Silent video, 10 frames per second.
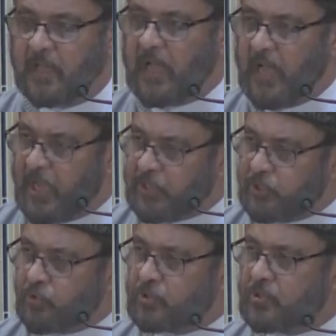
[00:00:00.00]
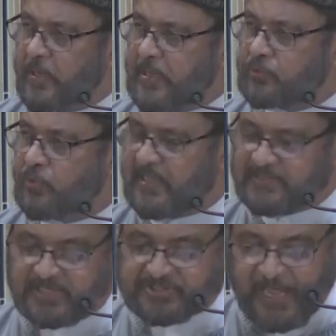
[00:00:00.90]
are you going to let
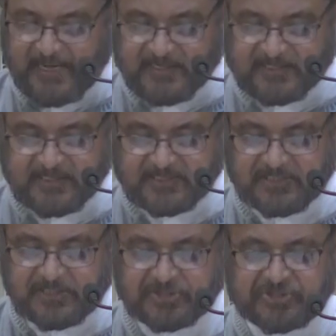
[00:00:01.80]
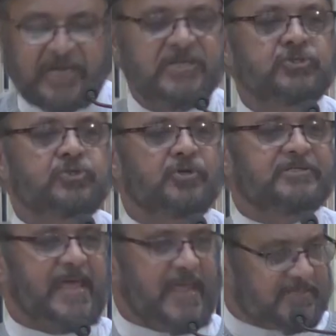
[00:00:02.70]
the challenges change your
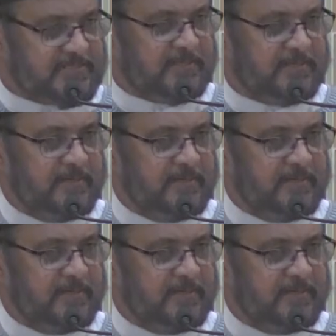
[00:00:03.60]
character